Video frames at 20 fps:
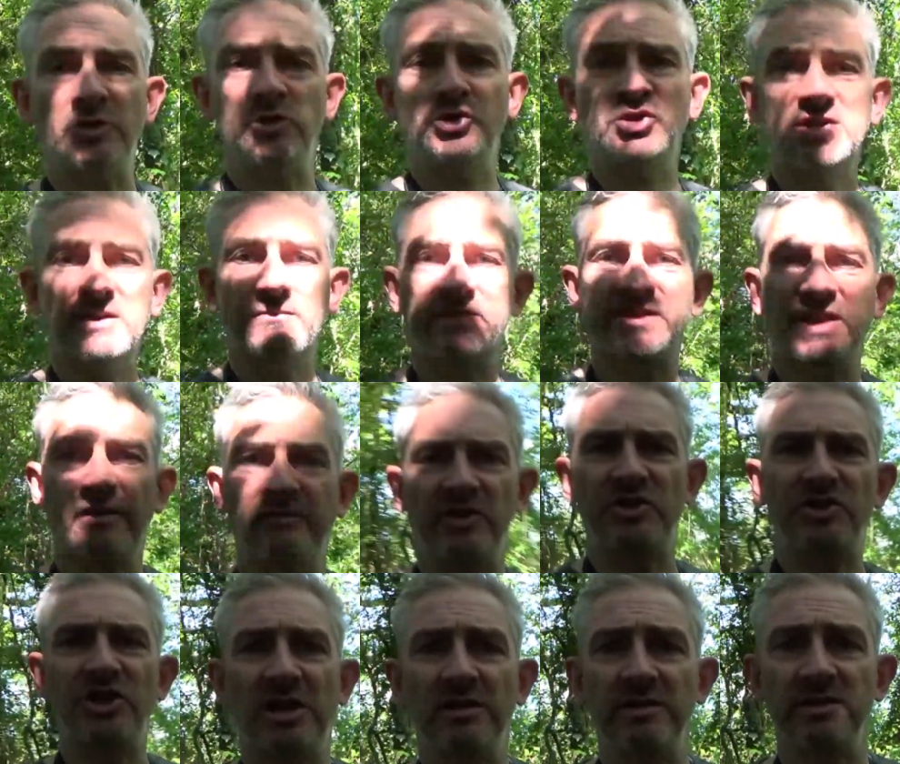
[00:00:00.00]
just haven't had the
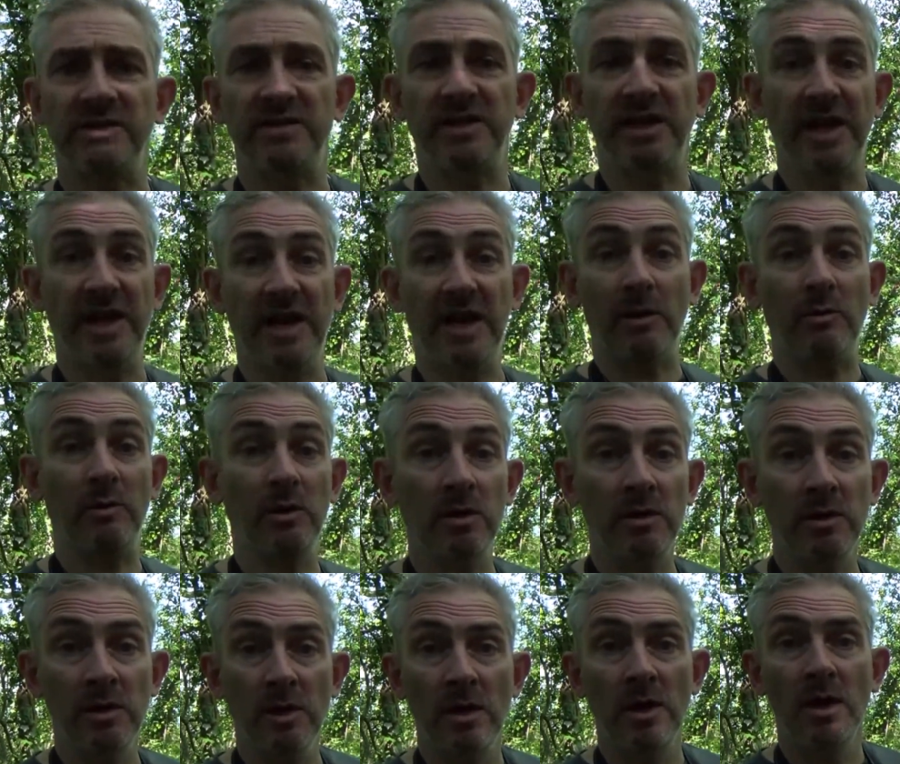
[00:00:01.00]
chance to get out
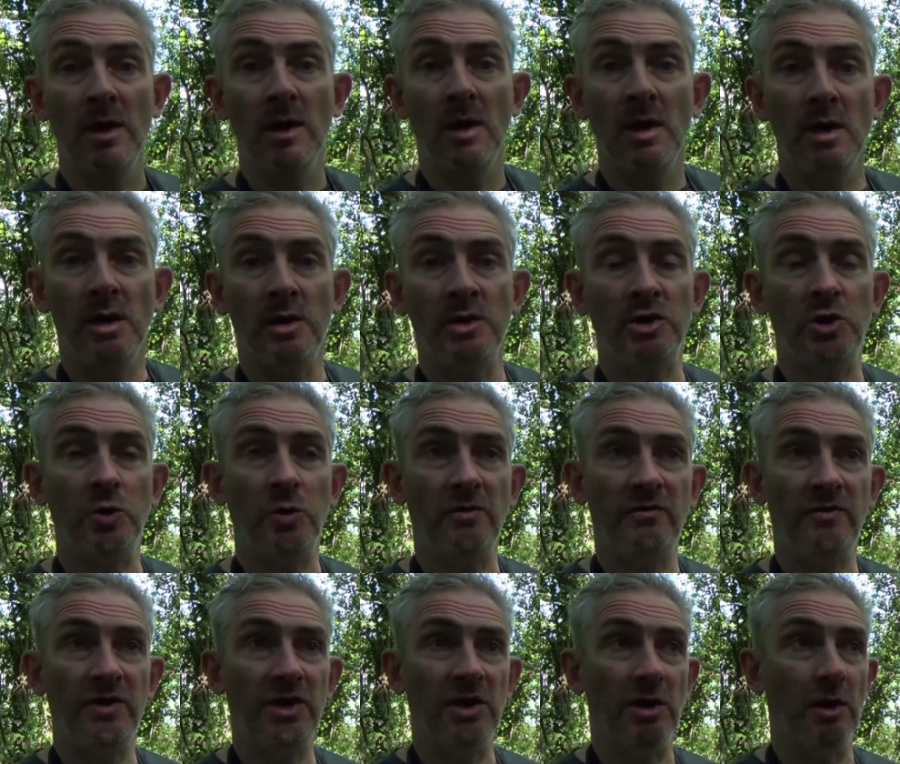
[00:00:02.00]
and do a
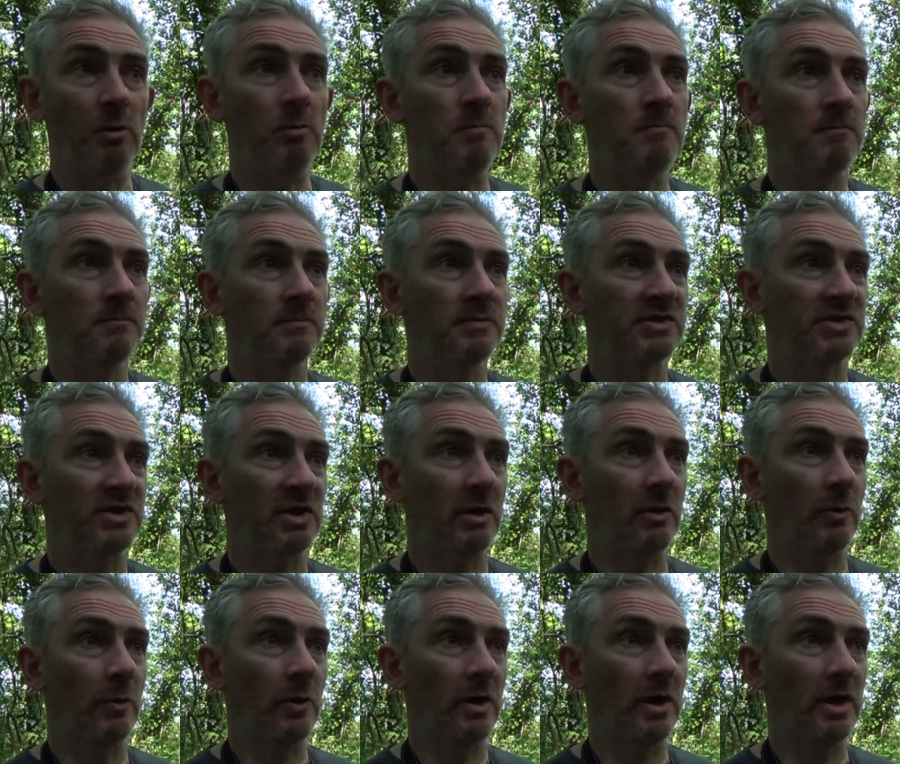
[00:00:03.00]
video,
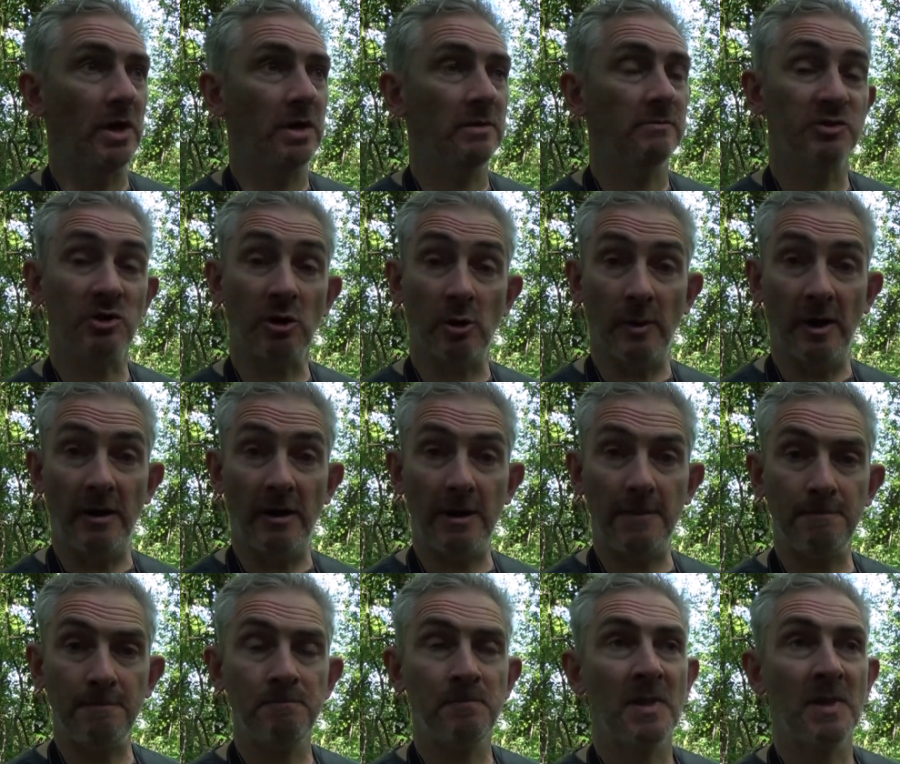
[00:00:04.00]
so sorry about that,
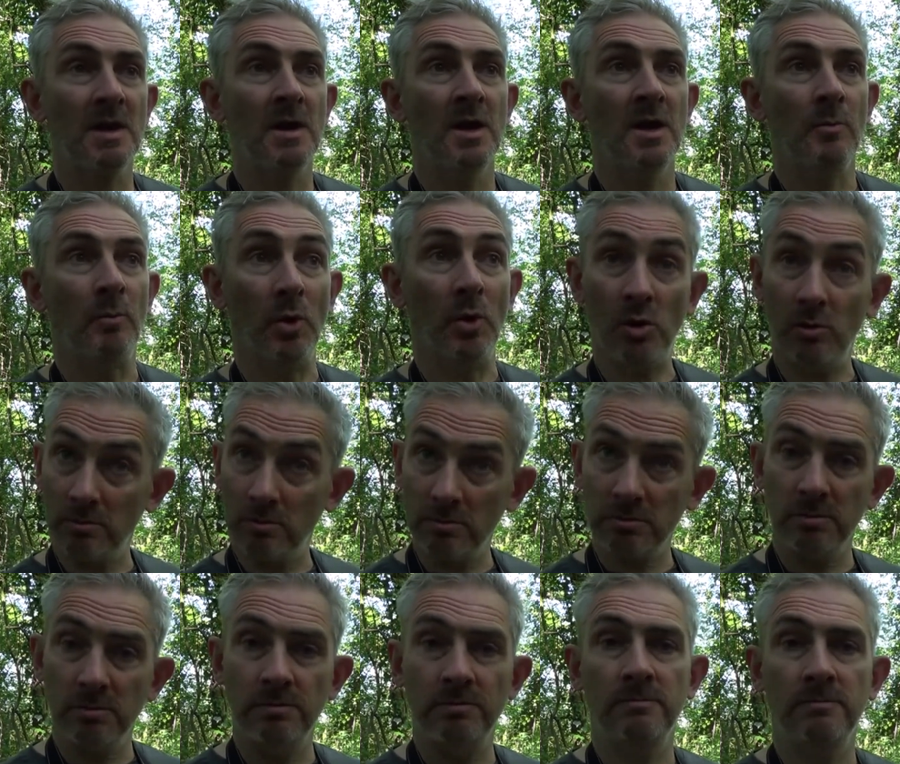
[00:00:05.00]
but
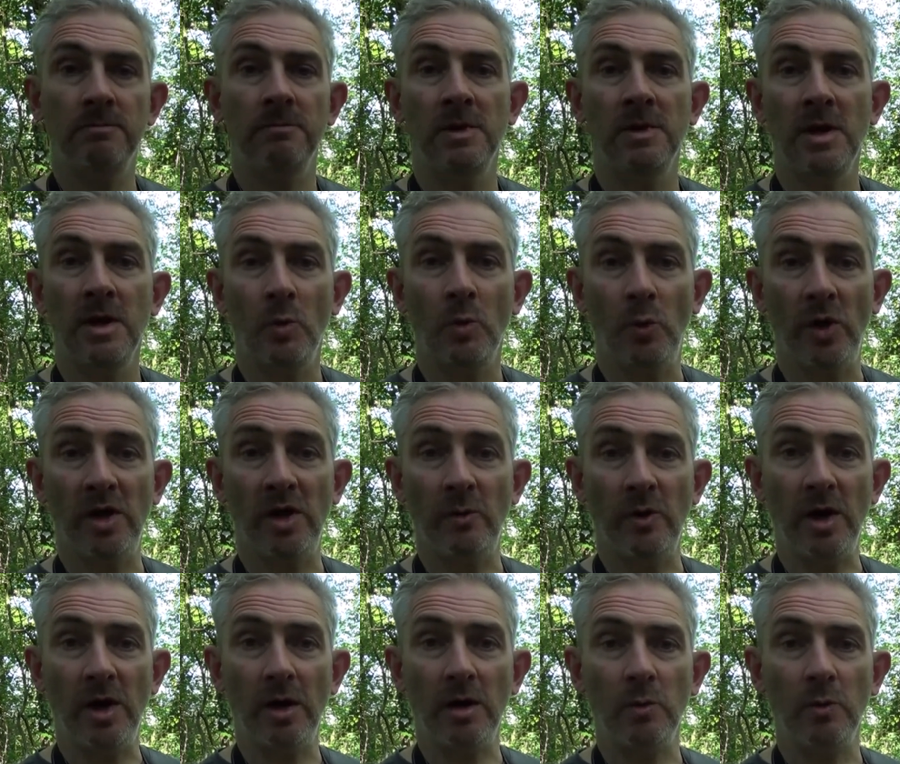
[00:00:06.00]
here
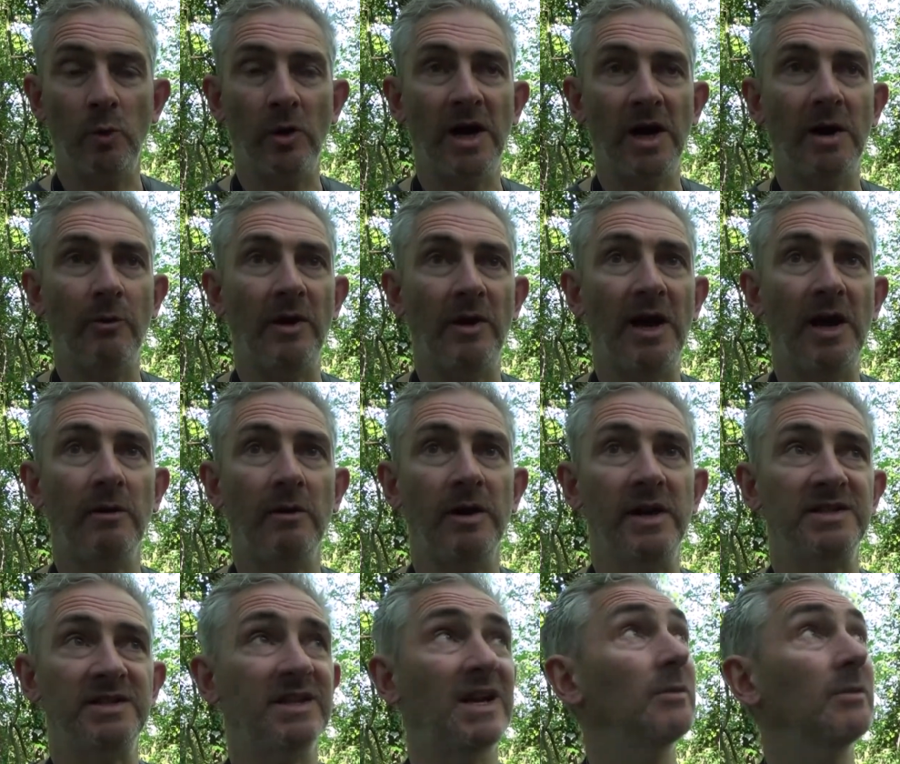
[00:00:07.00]
we are, we're out now.
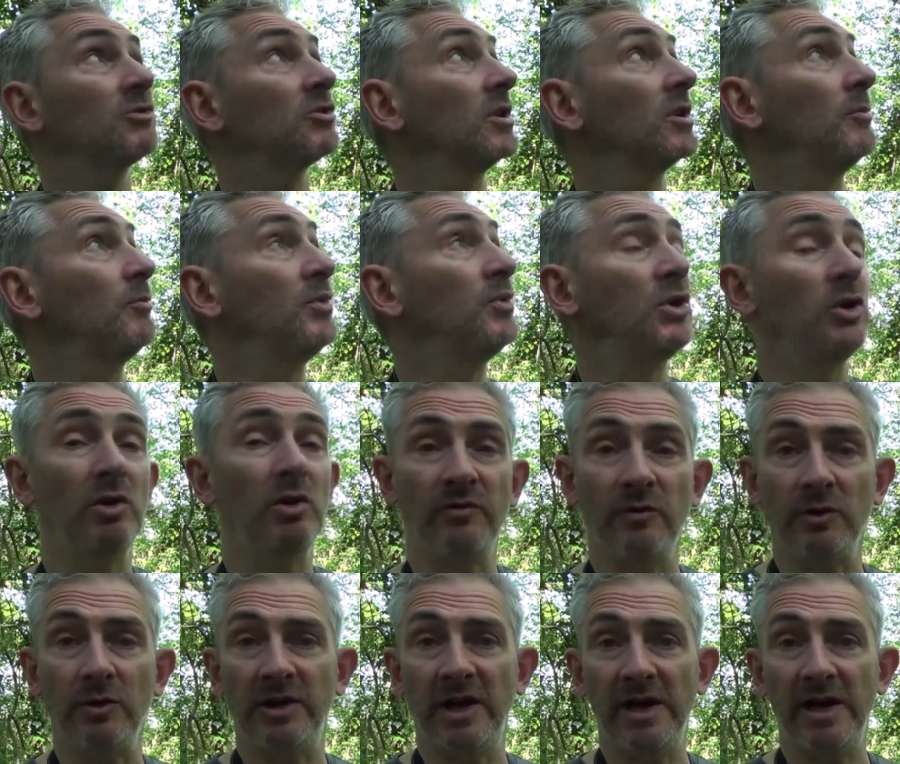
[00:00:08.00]
It's an absolutely
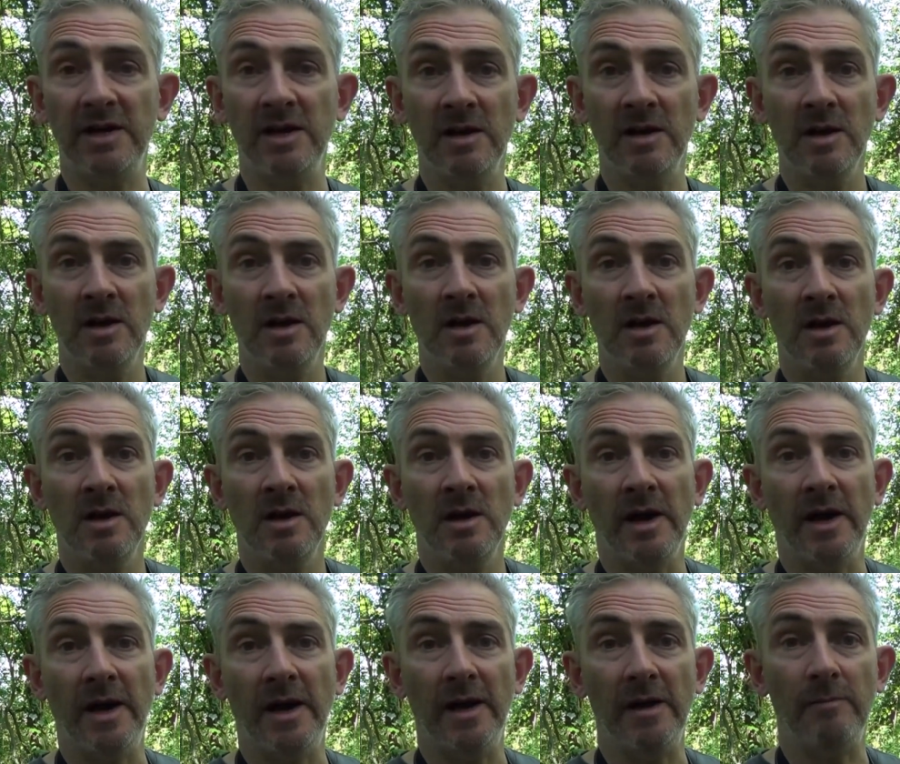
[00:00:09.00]
beautiful day.
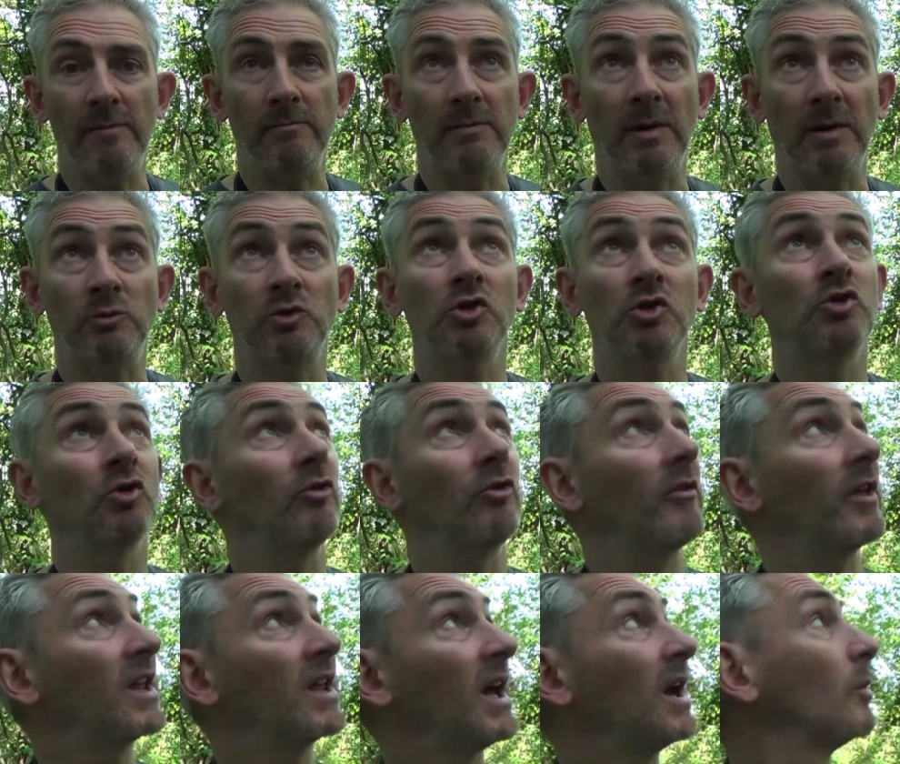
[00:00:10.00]
I'm just under
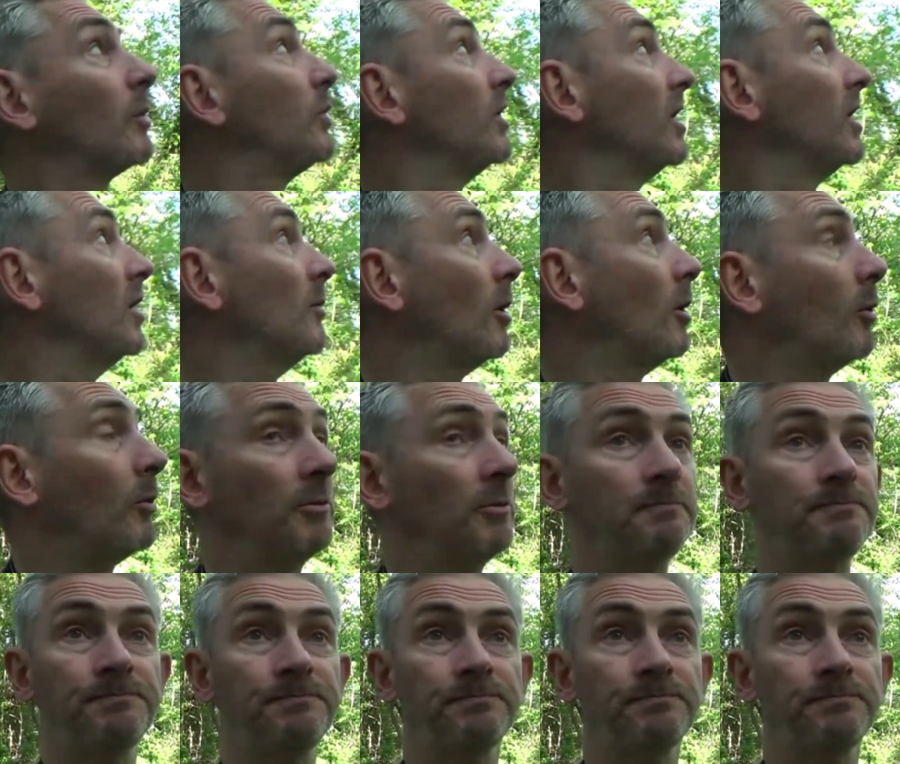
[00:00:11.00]
the canopy at the moment